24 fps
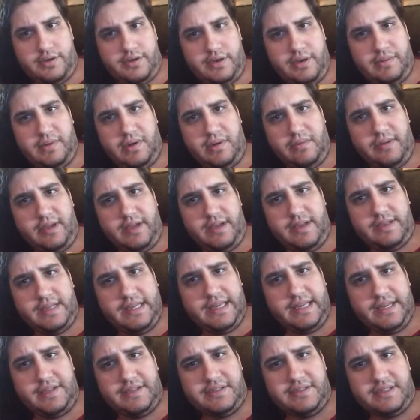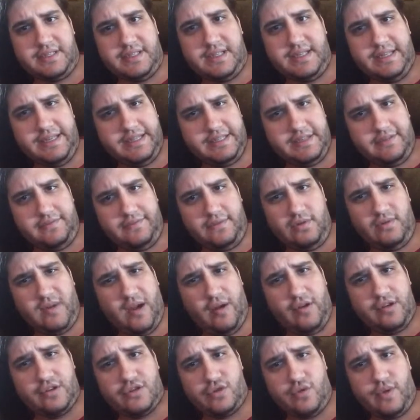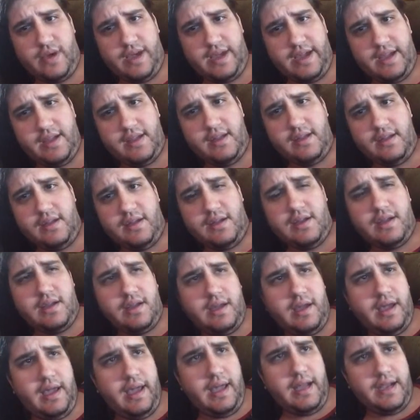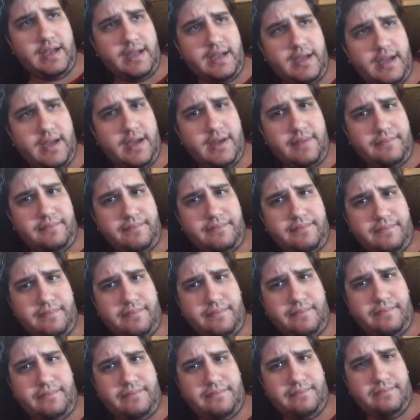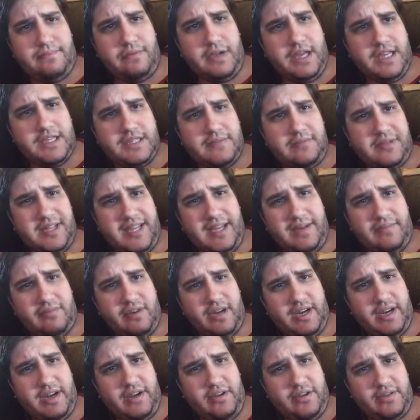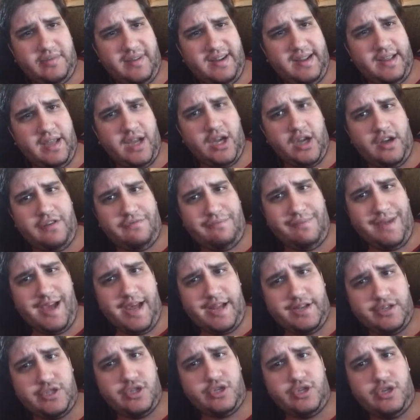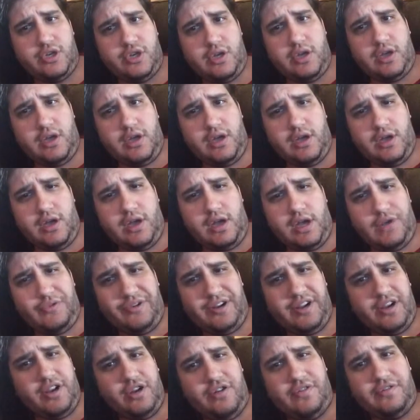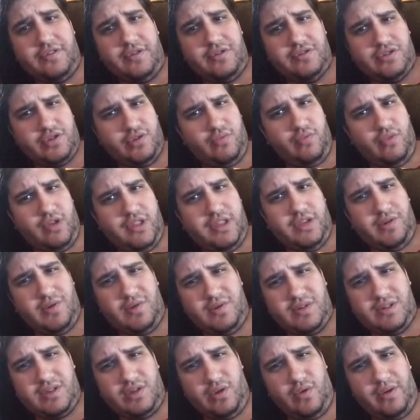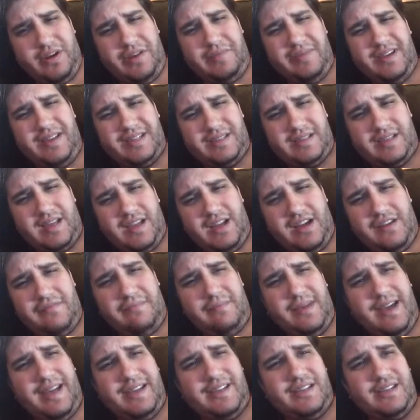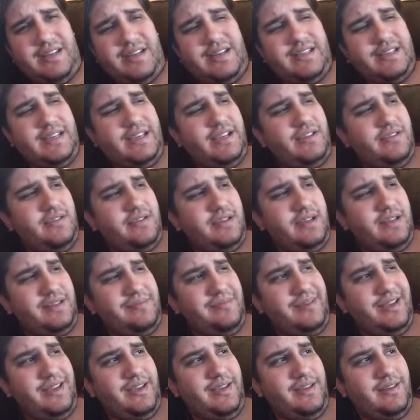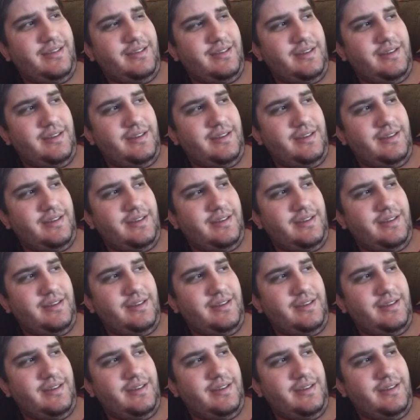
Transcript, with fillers: WWE TLC is a few hours away, and uh, we got some late breaking news about a kickoff match. Uh, we didn't know there was, what there was going to be as a kickoff match, and it's interesting to me